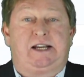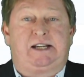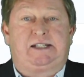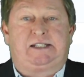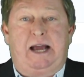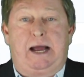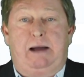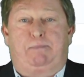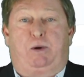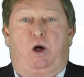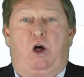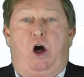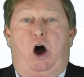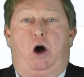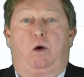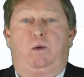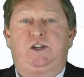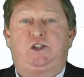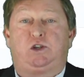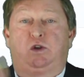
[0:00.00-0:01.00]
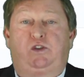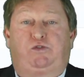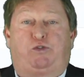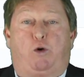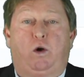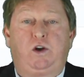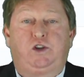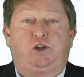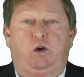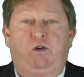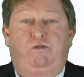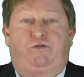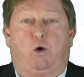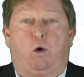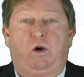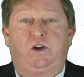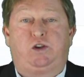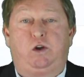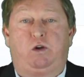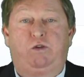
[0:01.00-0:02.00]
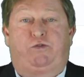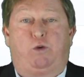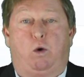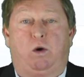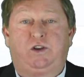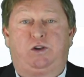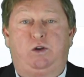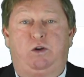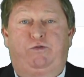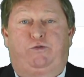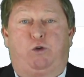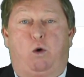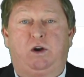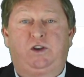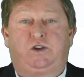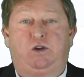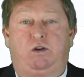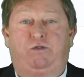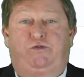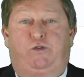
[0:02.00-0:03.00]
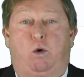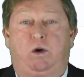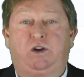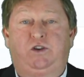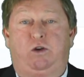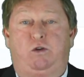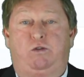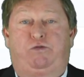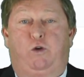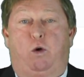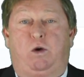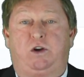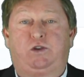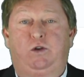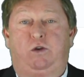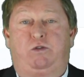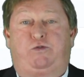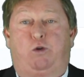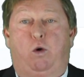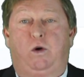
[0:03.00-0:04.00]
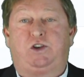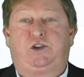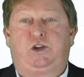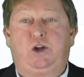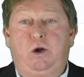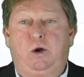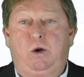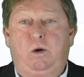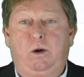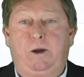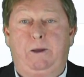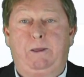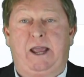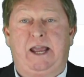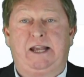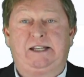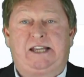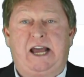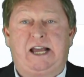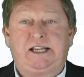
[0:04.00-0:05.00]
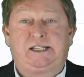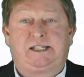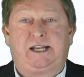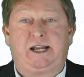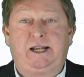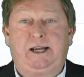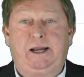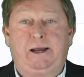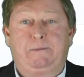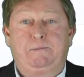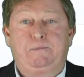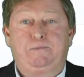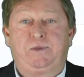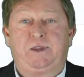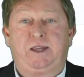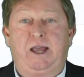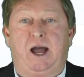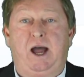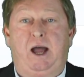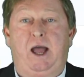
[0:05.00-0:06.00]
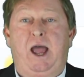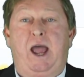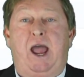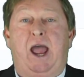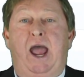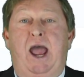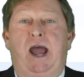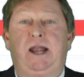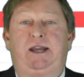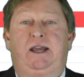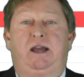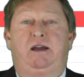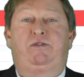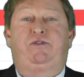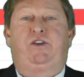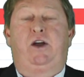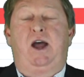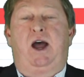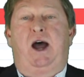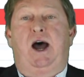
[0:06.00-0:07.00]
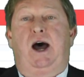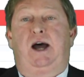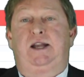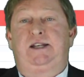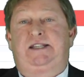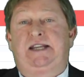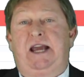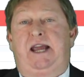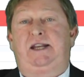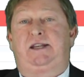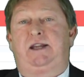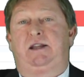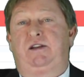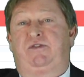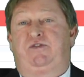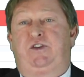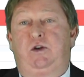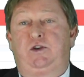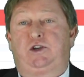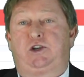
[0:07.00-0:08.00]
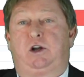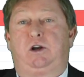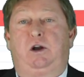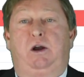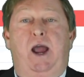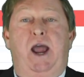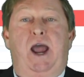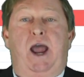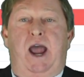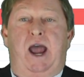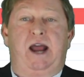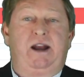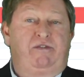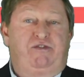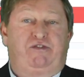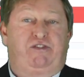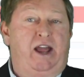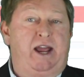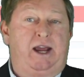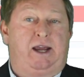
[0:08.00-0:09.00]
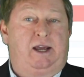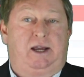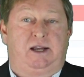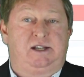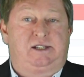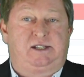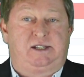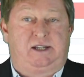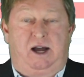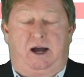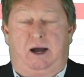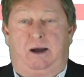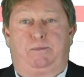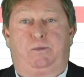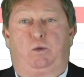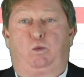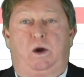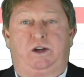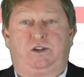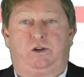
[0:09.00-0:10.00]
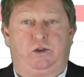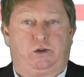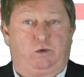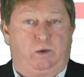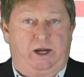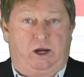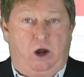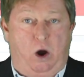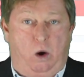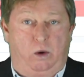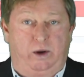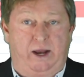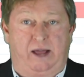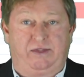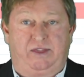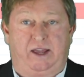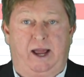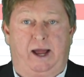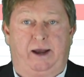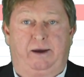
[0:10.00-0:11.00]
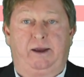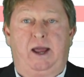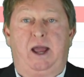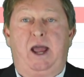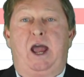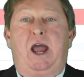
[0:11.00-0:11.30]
example, always use 42424242424242 in testing, yeah, and give a date in the future and a fake 123 code at the end.